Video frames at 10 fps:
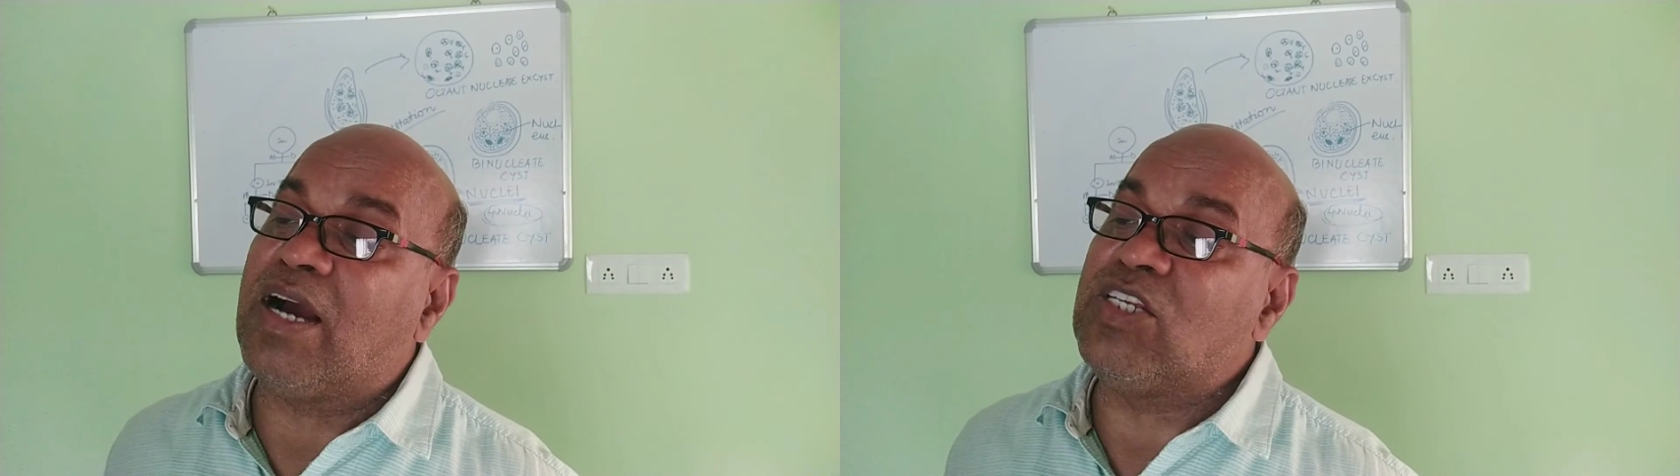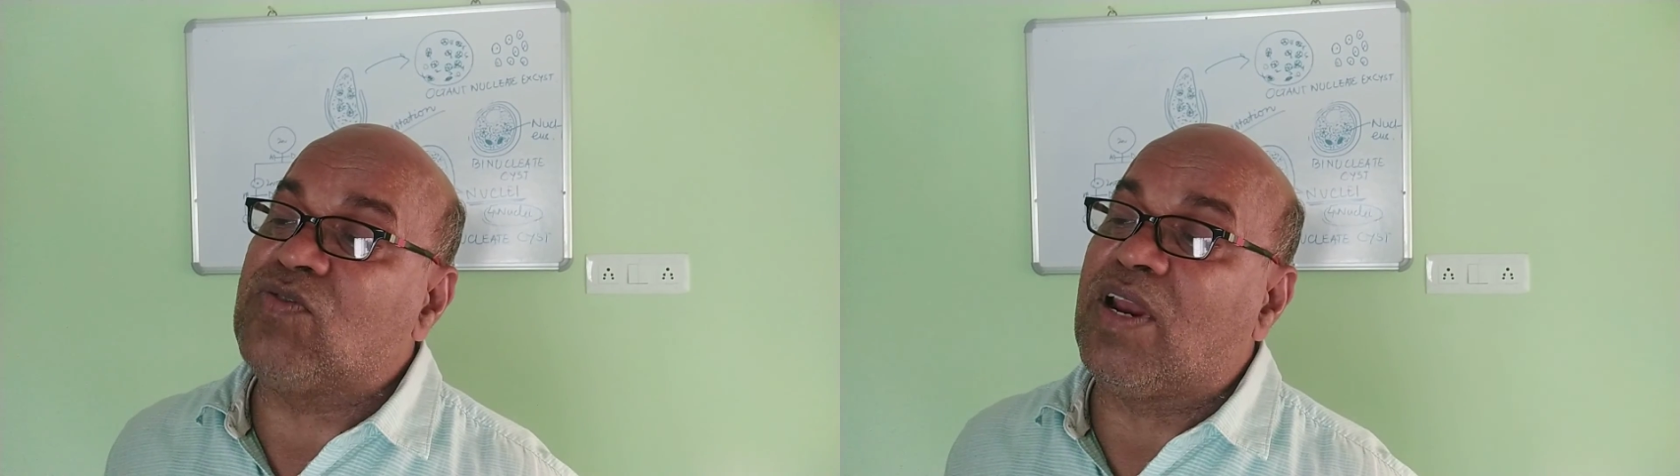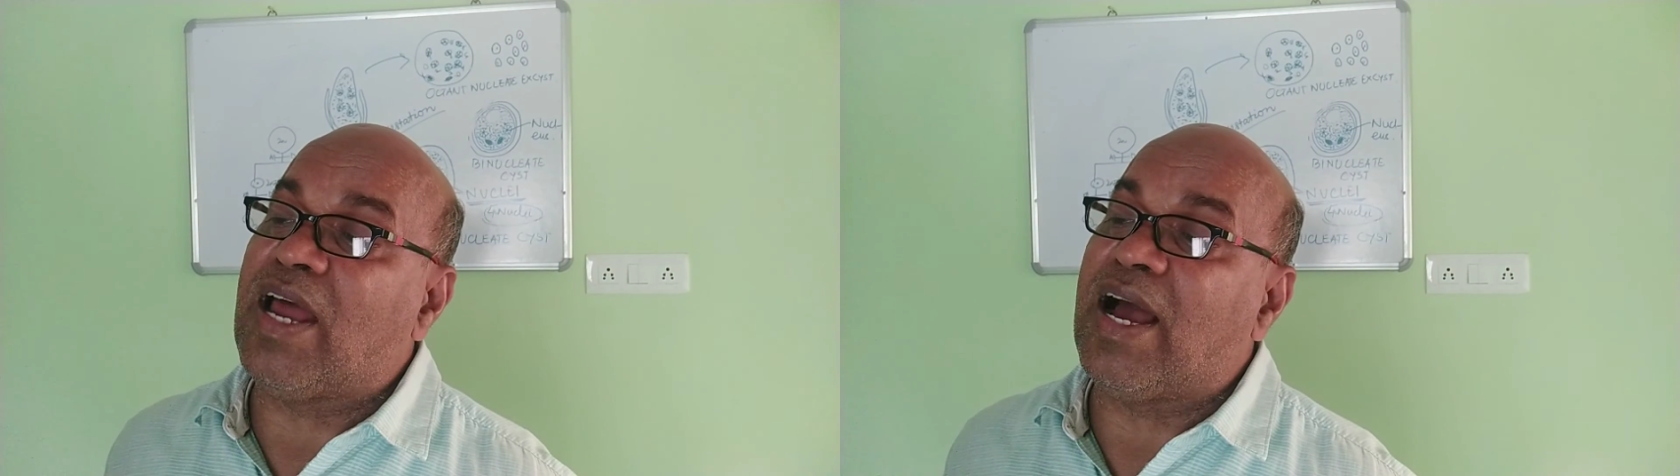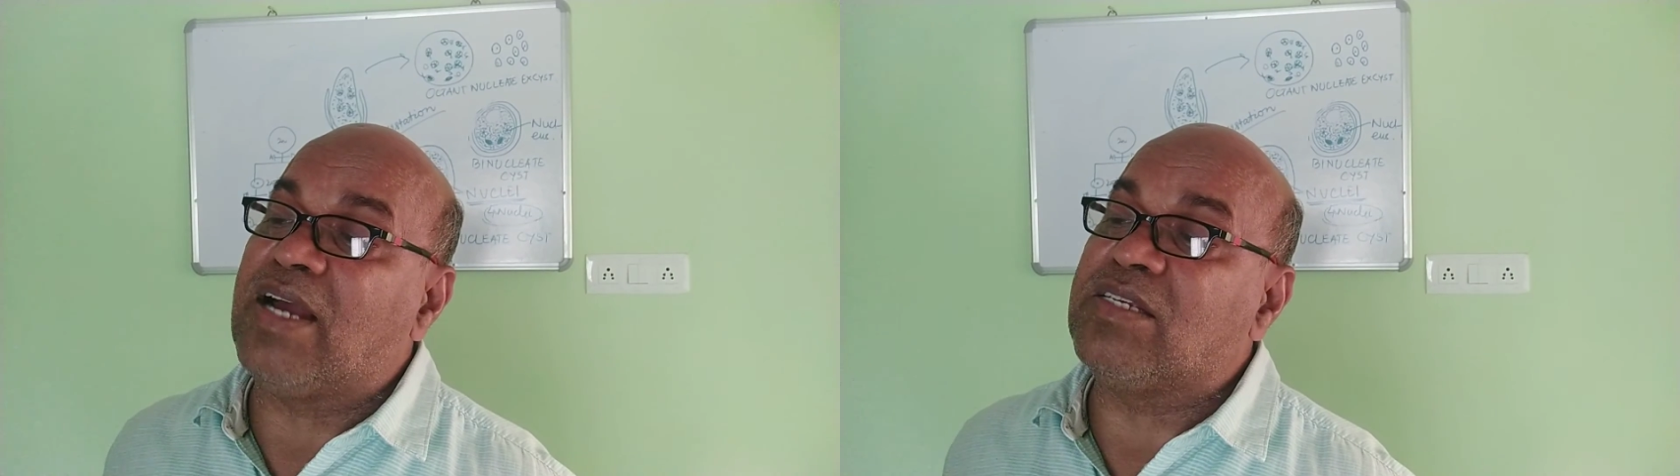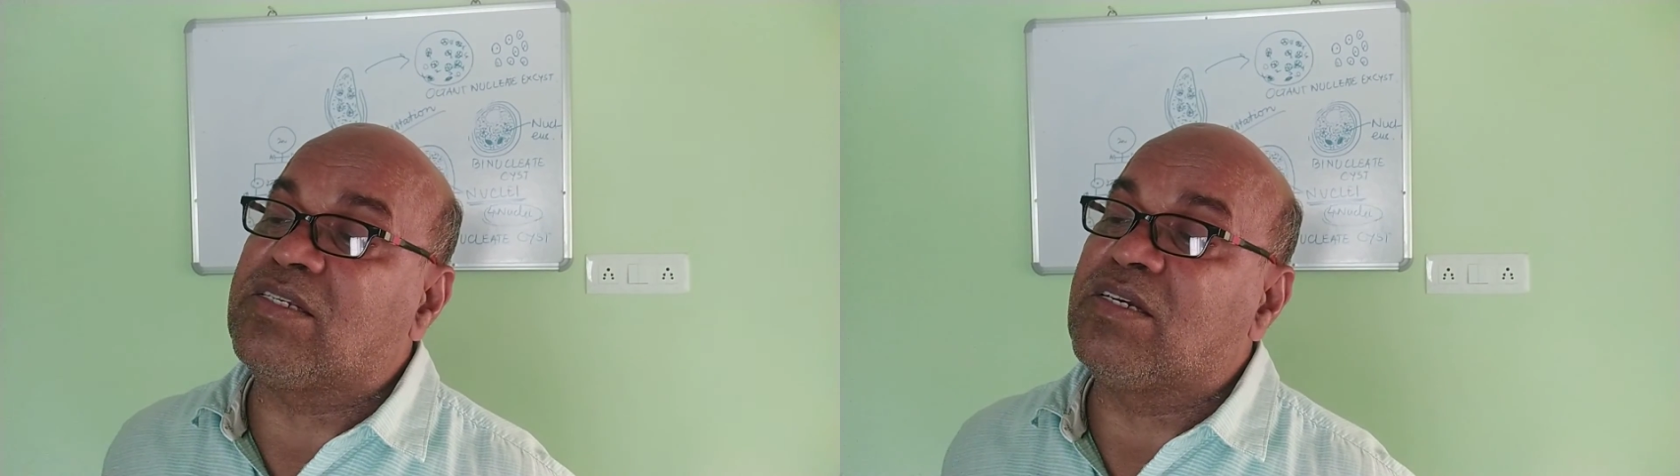as well
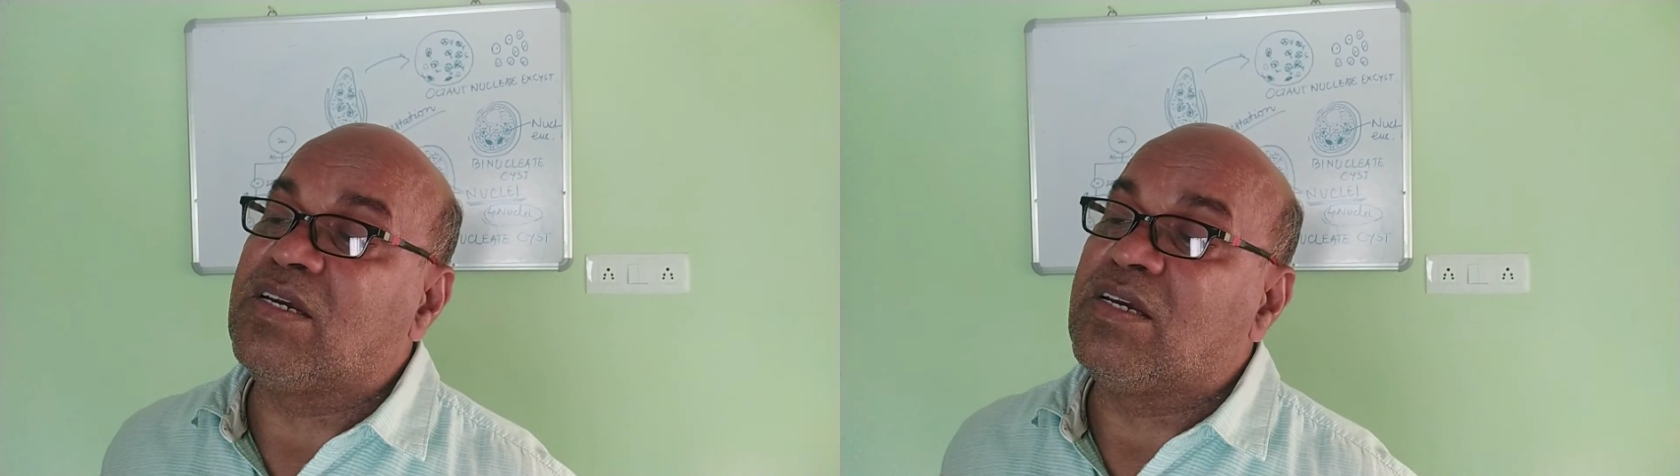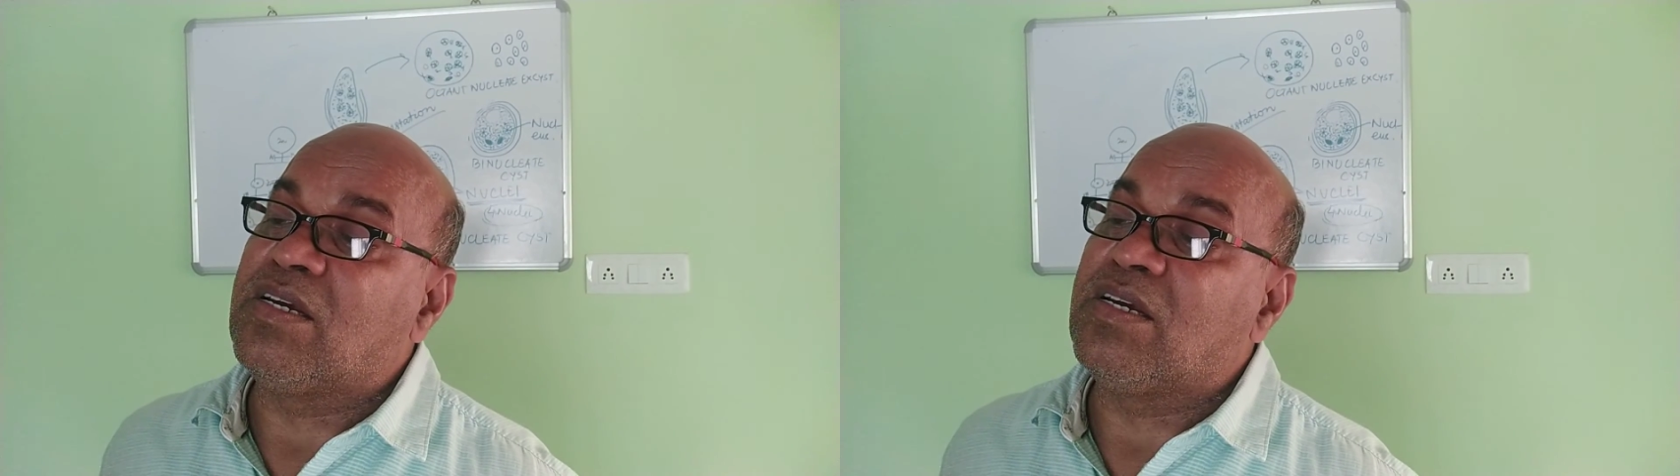as,